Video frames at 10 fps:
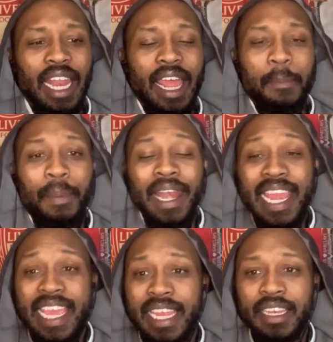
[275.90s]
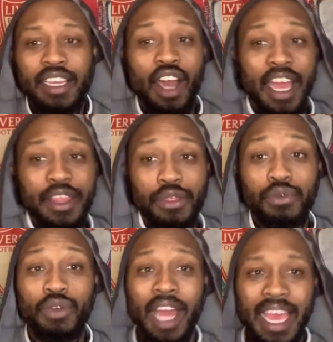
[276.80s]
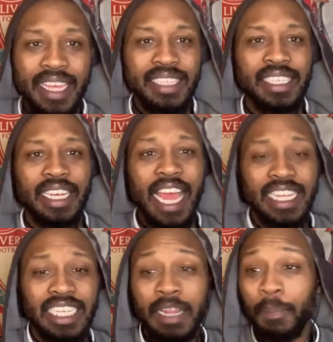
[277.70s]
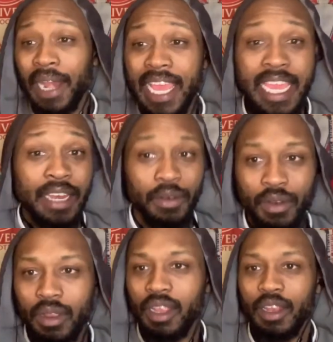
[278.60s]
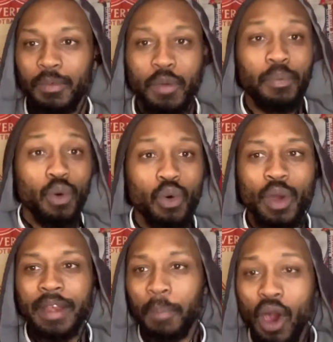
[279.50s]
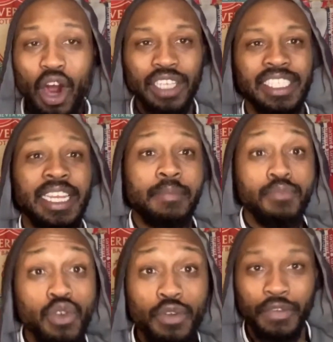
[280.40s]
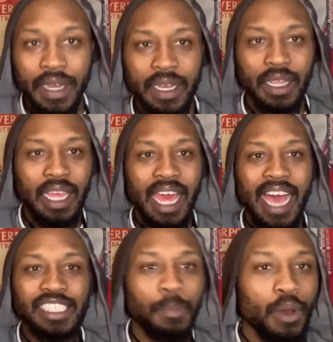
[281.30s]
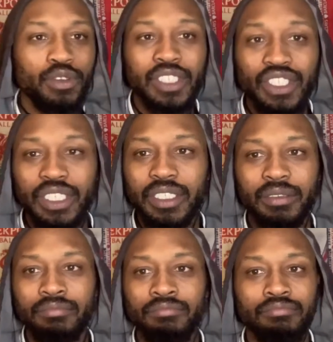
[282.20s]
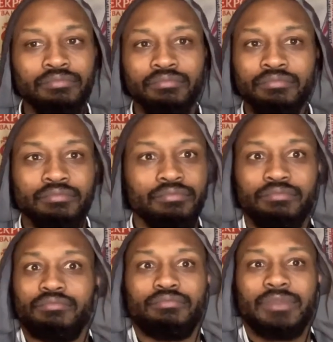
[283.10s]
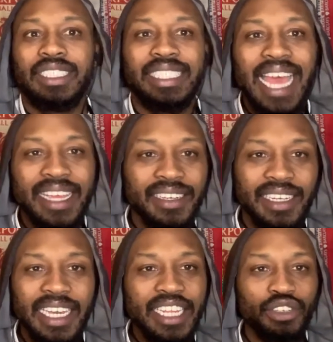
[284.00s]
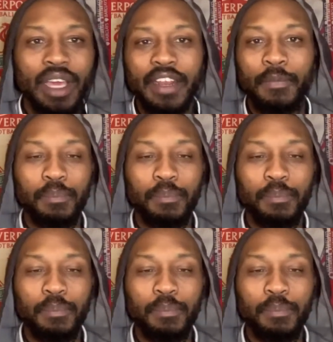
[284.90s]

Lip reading: playing, cutting through lines and actually playing the ball and passing and moving, as opposed to just stagnantly trying to,